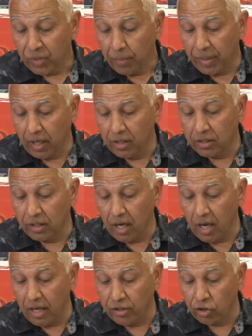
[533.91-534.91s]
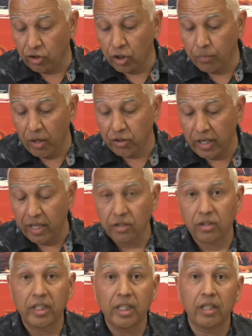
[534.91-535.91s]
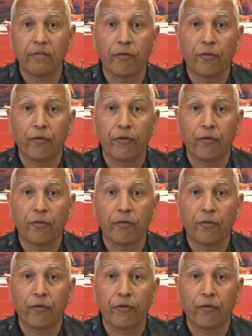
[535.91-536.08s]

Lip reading: Because just as much as the